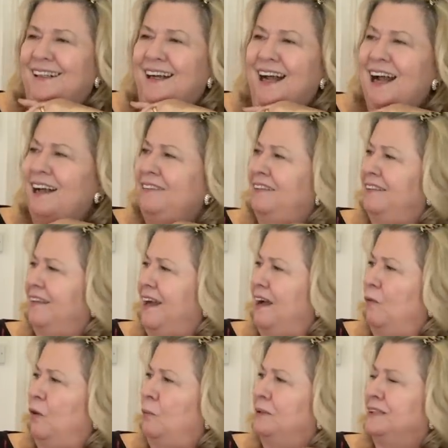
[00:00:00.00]
Either that,
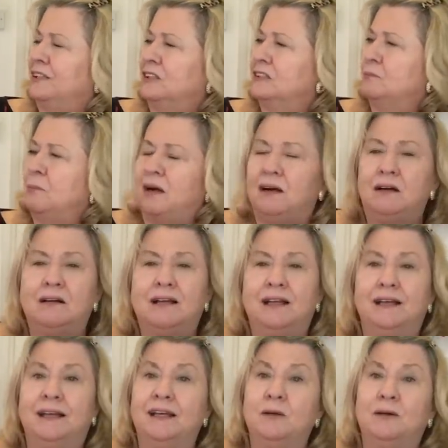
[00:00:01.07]
well, my dog's
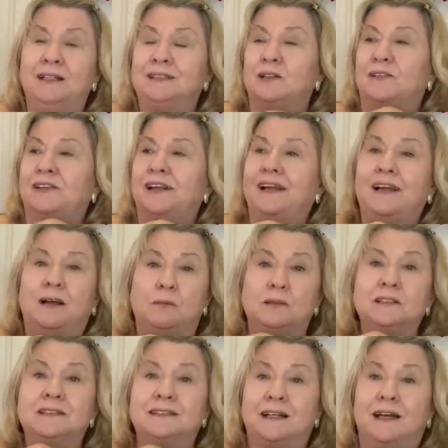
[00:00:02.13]
barking anyway, so I think I
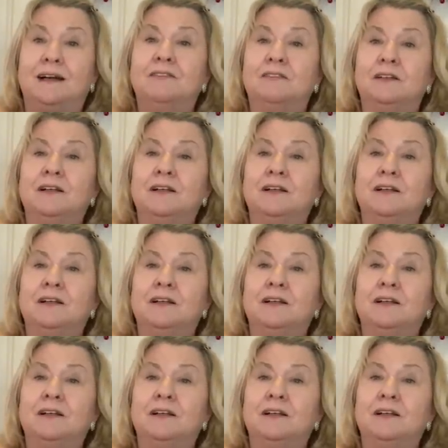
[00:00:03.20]
must start.